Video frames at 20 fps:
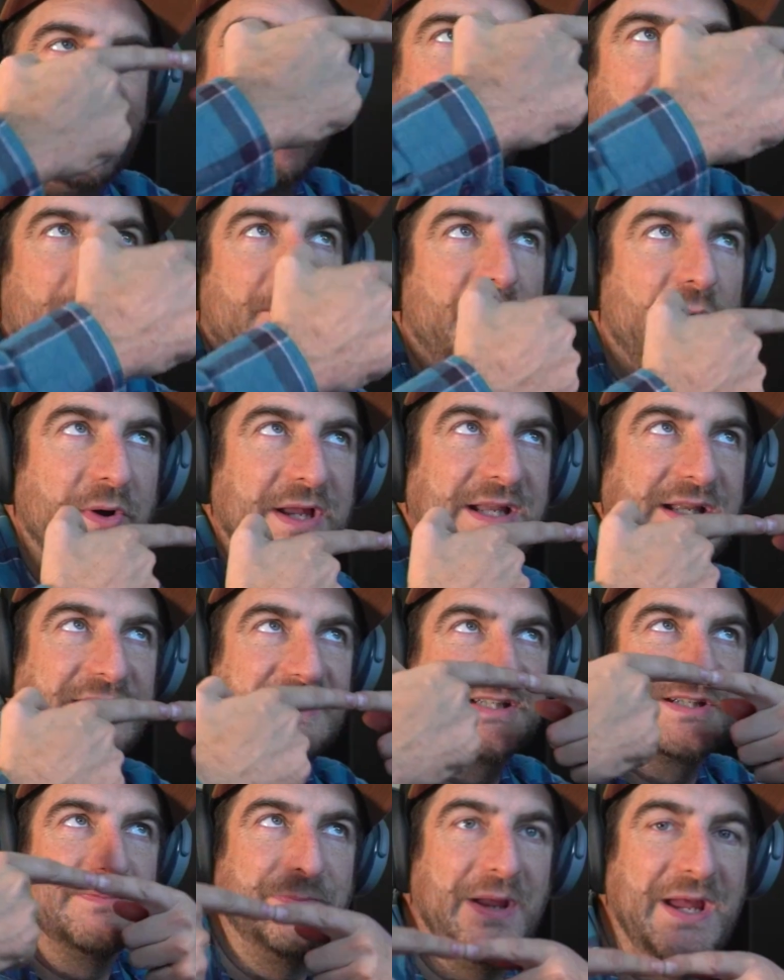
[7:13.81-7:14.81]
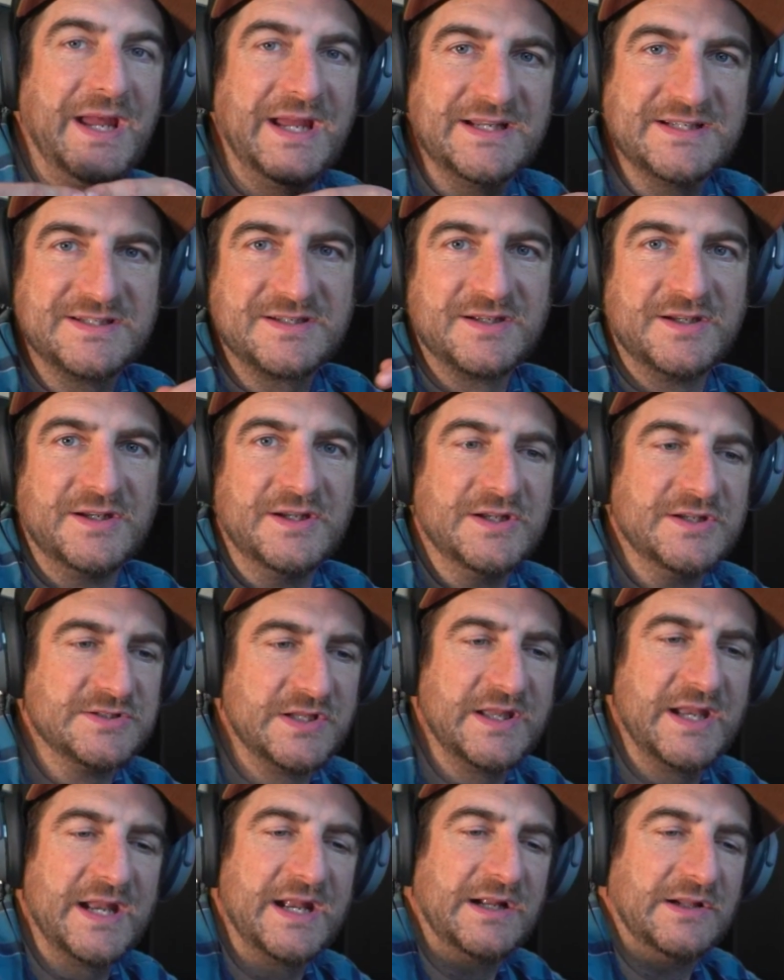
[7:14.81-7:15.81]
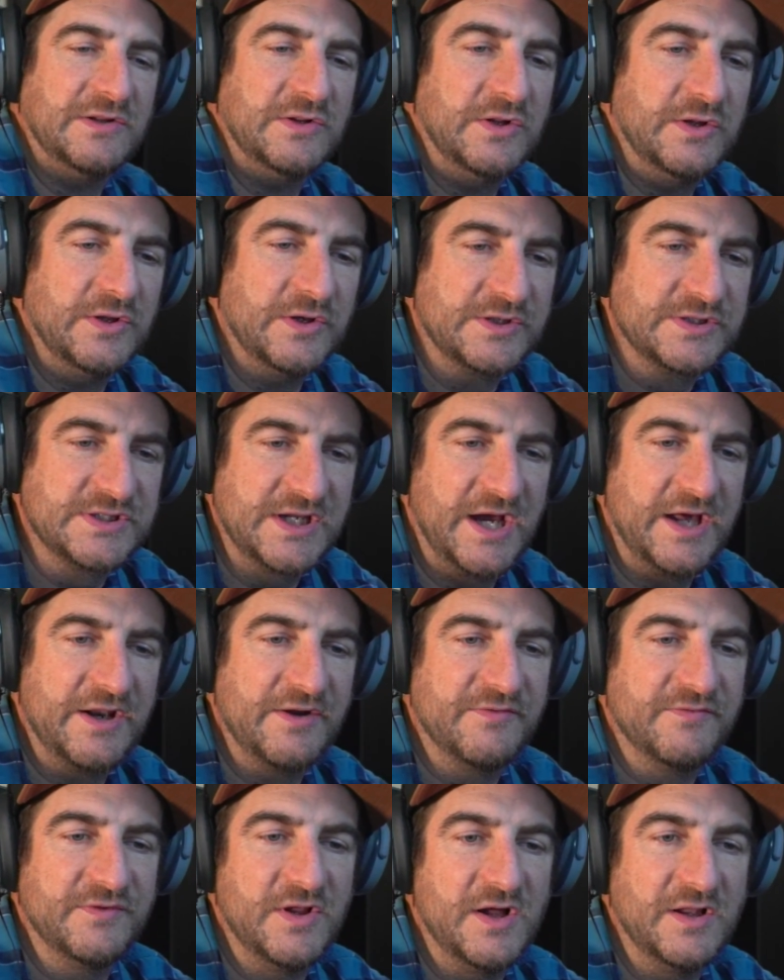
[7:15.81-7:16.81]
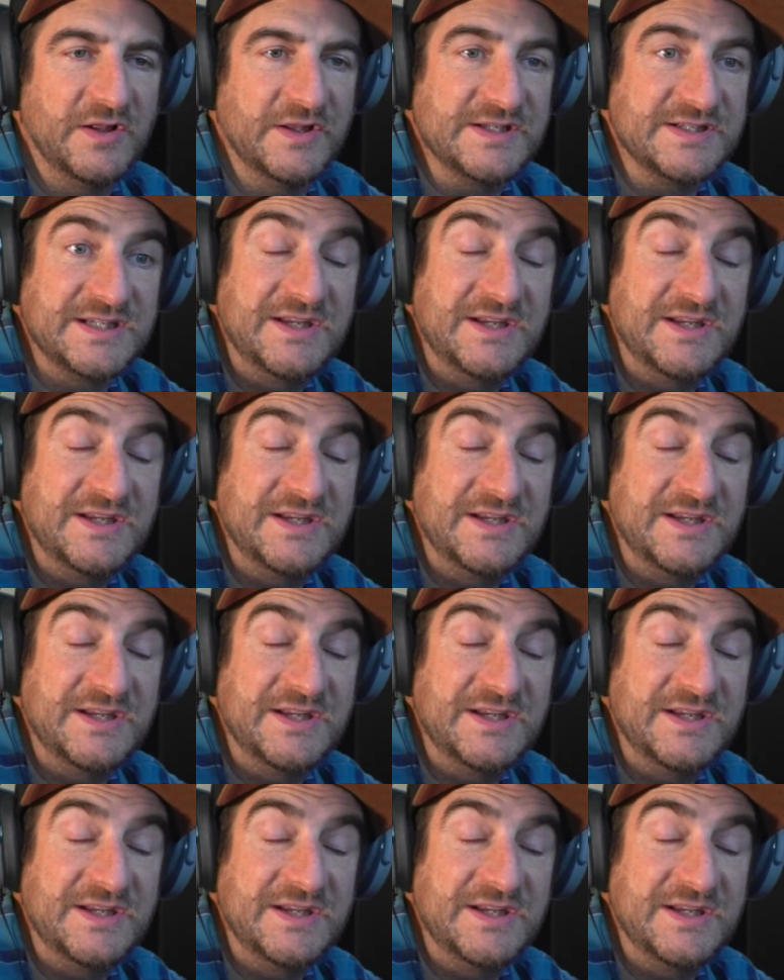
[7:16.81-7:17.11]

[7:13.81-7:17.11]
a point in space so that it looks kind of flawless,